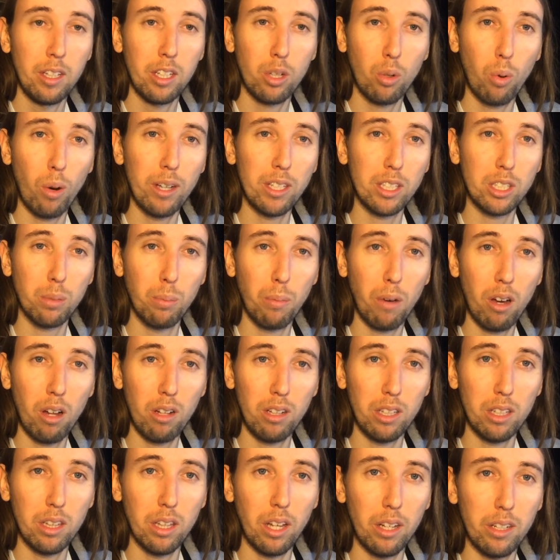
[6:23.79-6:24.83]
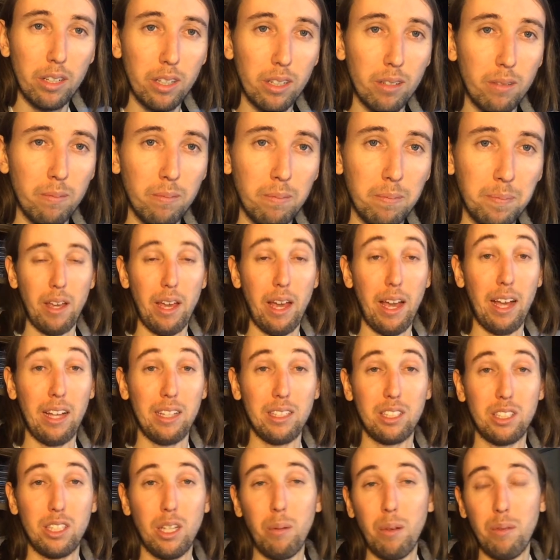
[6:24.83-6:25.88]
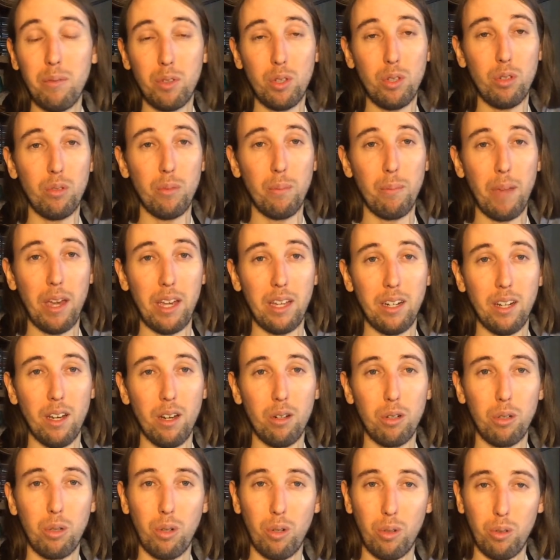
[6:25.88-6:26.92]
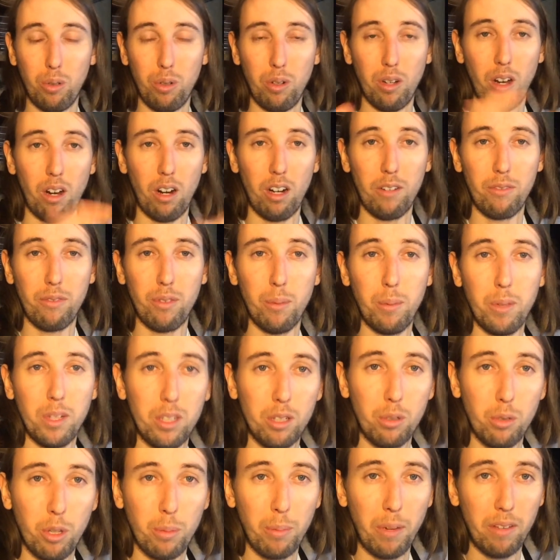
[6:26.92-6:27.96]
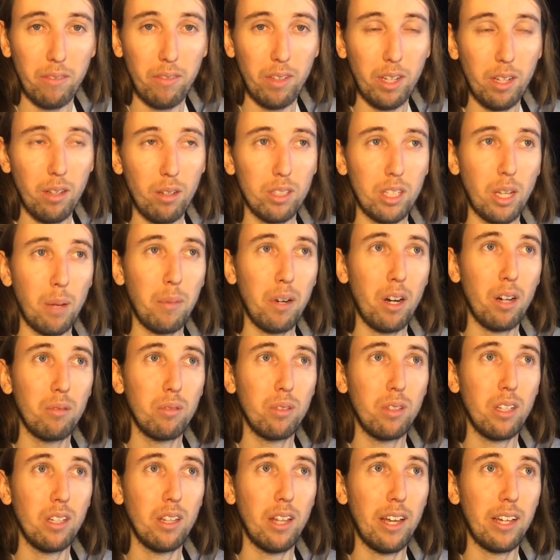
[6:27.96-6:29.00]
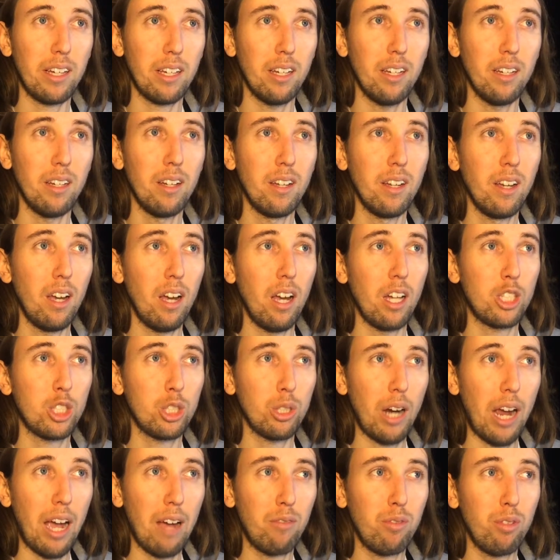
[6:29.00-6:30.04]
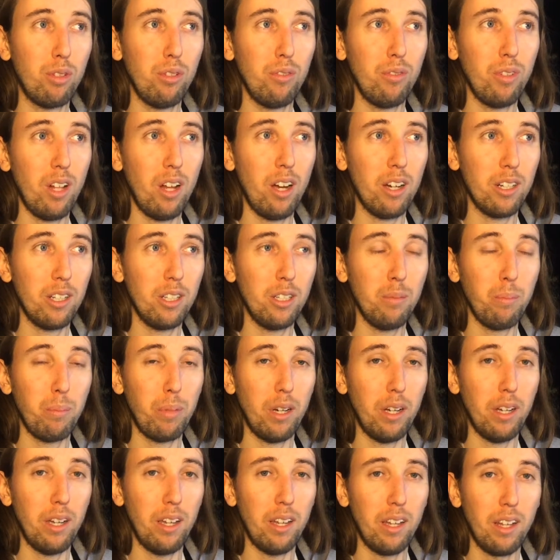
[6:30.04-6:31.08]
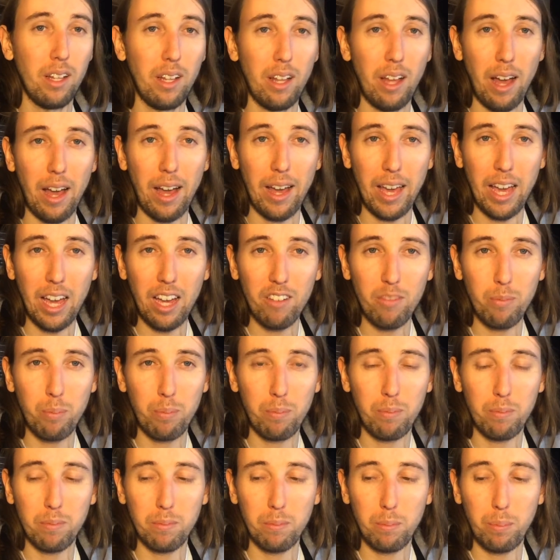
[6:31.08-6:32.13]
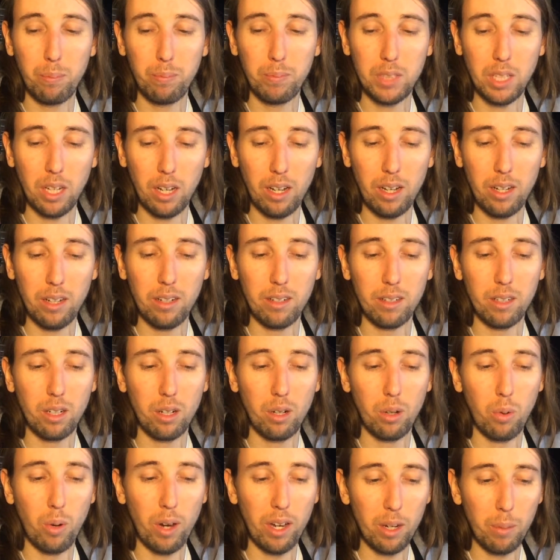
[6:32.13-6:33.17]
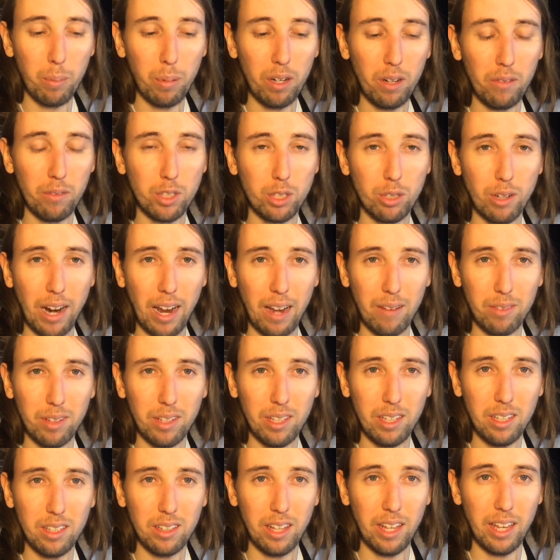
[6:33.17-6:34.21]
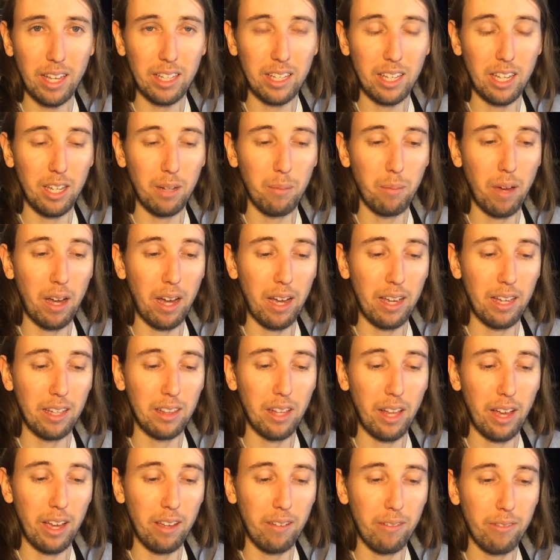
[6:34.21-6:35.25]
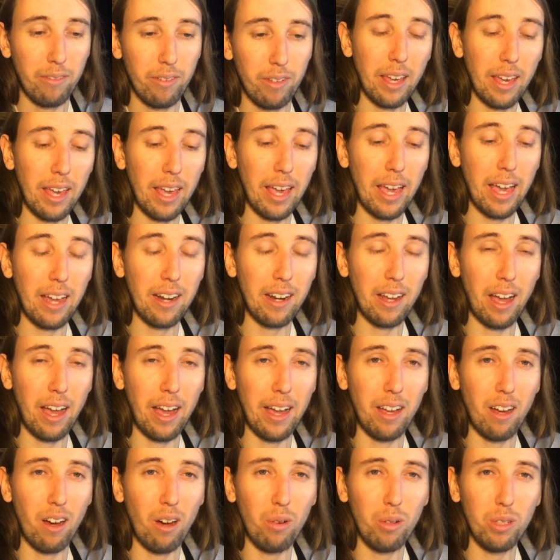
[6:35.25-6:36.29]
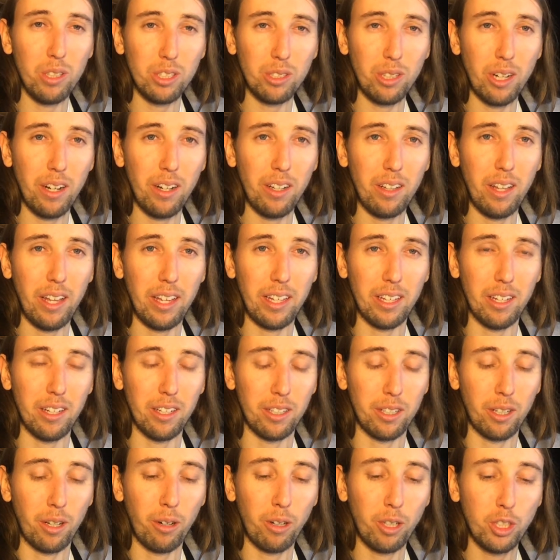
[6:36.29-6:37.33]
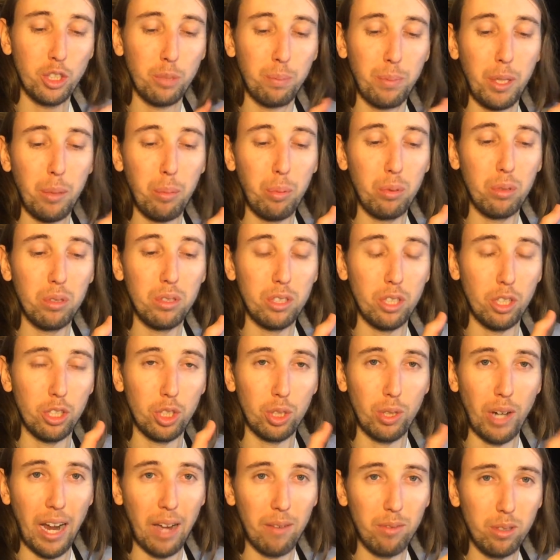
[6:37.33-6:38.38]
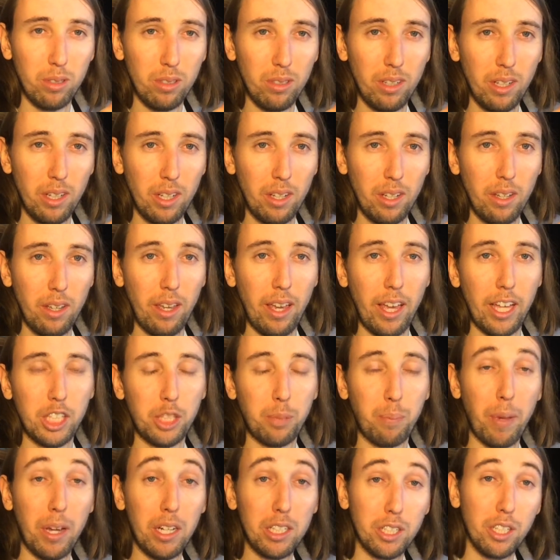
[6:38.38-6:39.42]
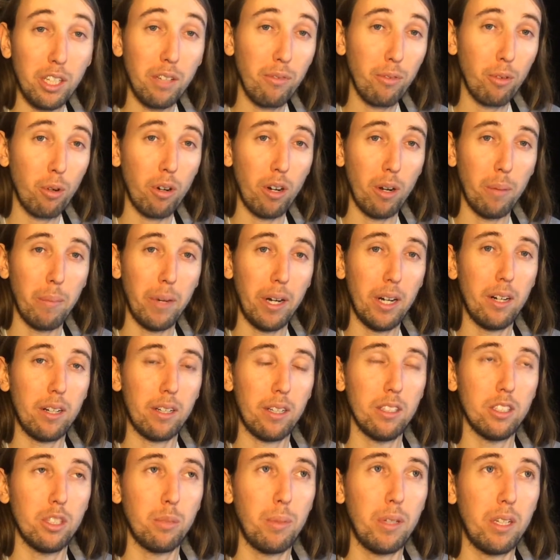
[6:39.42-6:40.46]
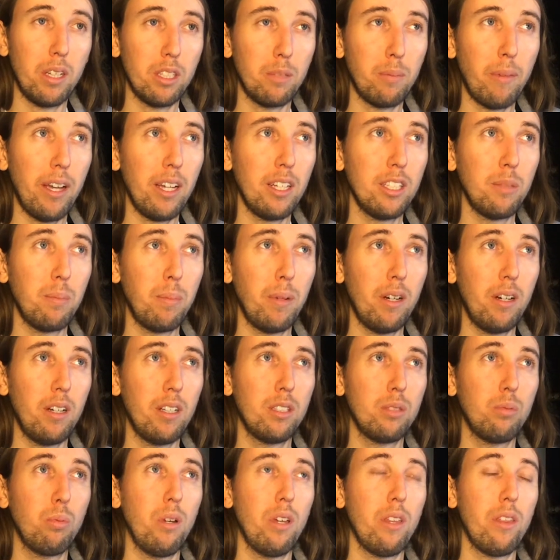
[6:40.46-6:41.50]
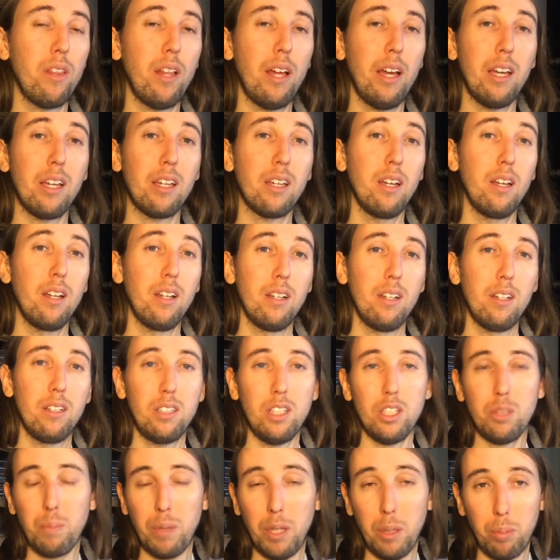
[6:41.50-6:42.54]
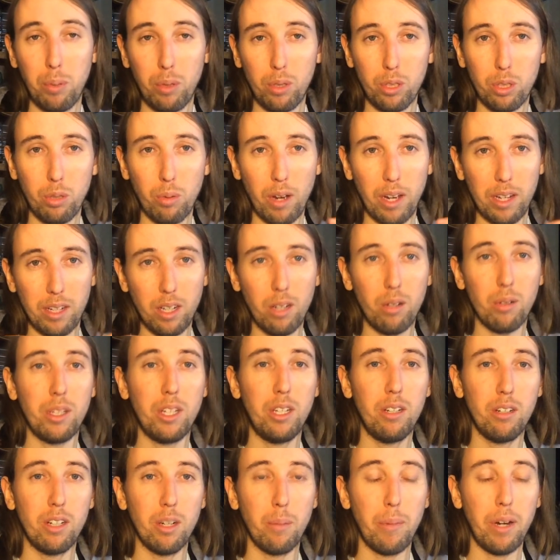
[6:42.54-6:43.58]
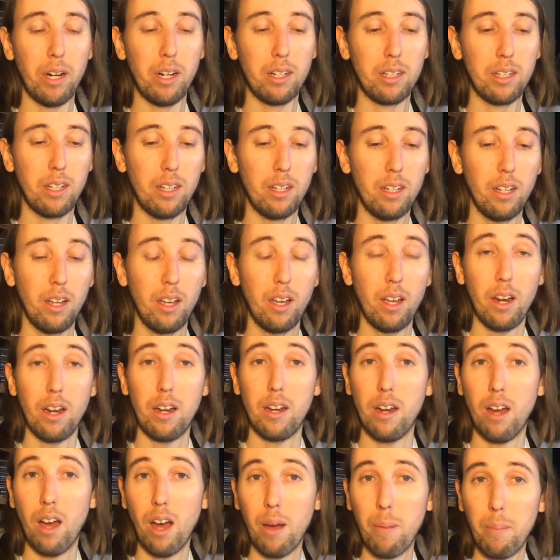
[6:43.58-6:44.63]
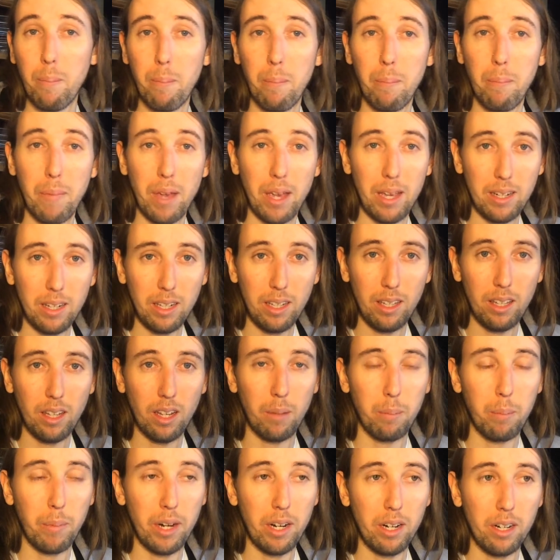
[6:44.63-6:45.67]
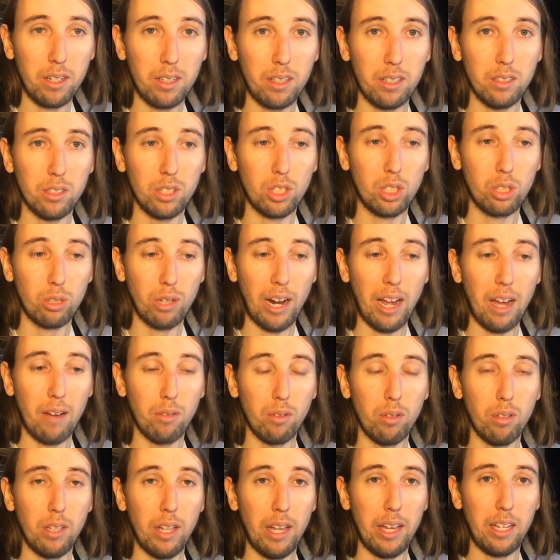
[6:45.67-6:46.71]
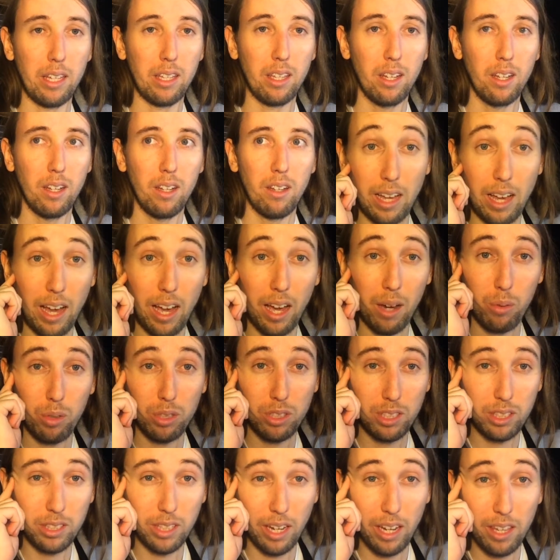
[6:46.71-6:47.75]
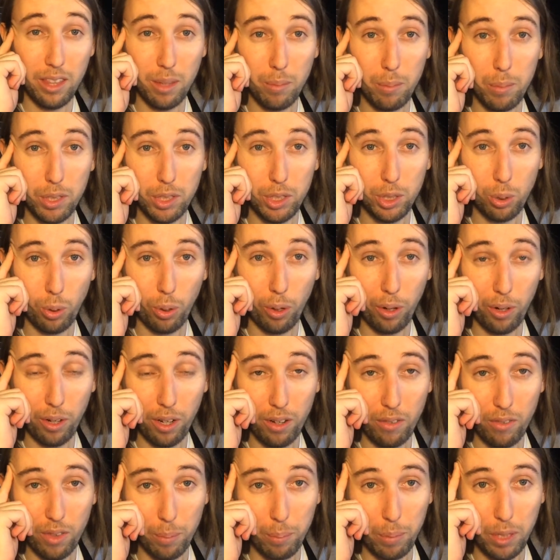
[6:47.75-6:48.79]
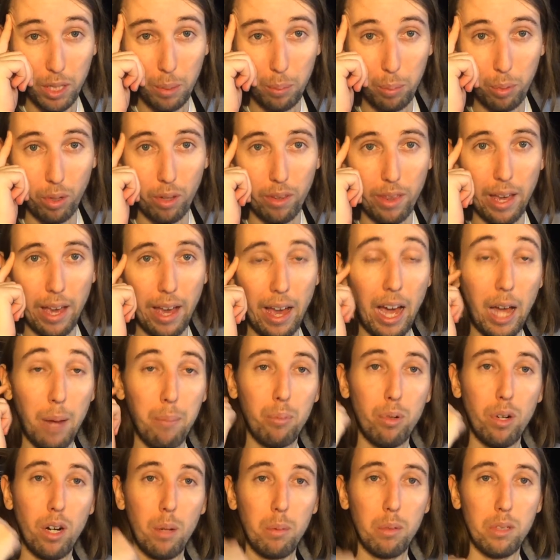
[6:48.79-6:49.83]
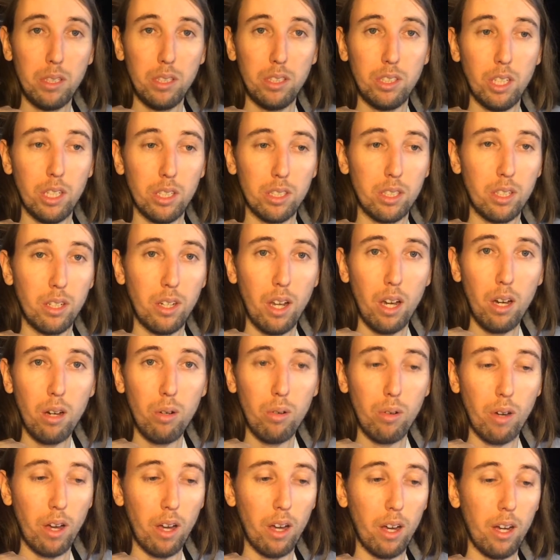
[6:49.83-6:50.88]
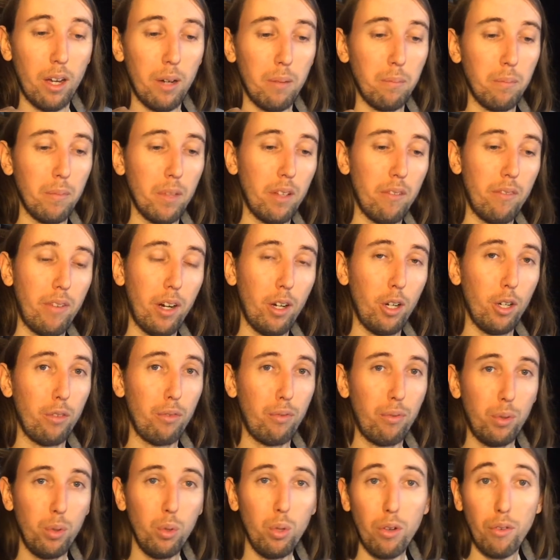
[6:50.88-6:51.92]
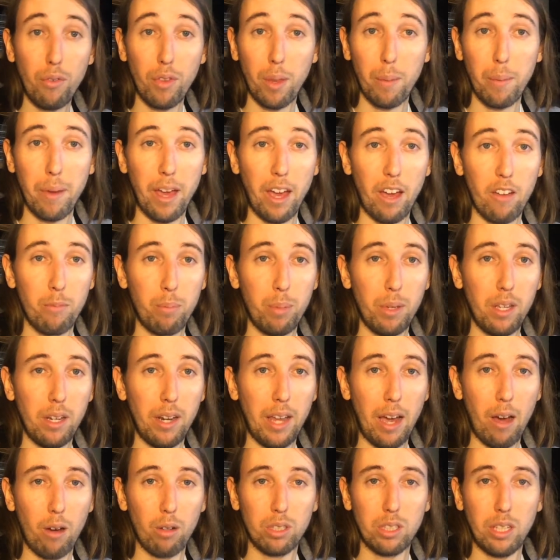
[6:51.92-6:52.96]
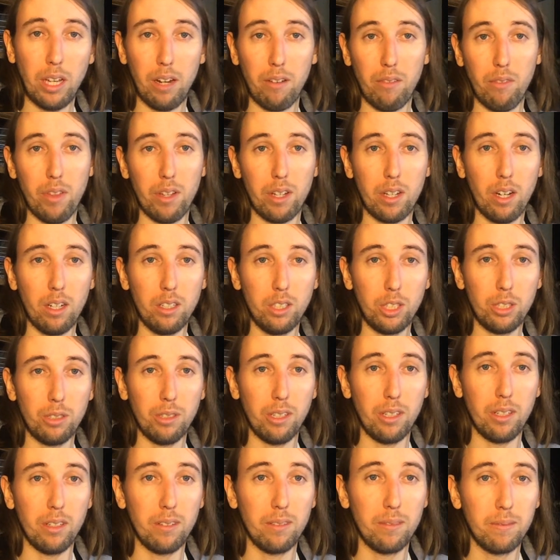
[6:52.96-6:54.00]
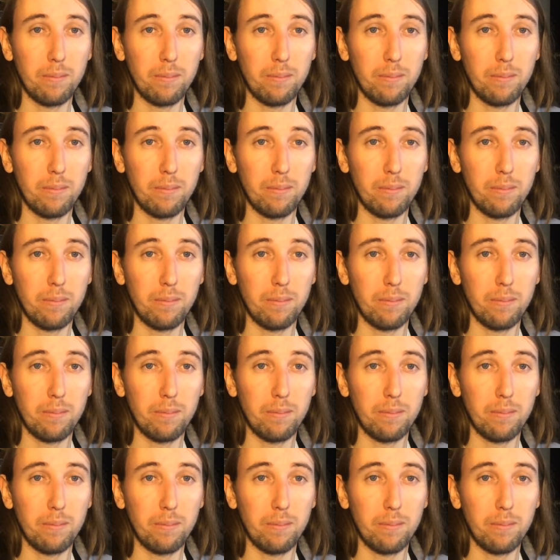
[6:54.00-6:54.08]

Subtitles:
quite small in London. As some of you may know who are familiar with my videos, I'm not really like a travel vlogger, but I have done quite a bit of traveling like in my life, and I always try to like encourage people to travel, especially for Americans, because my experience with like just people who I know here in America, not many Americans travel. Like, I would say the majority of the people that I probably just know, very few of them have been outside of the country.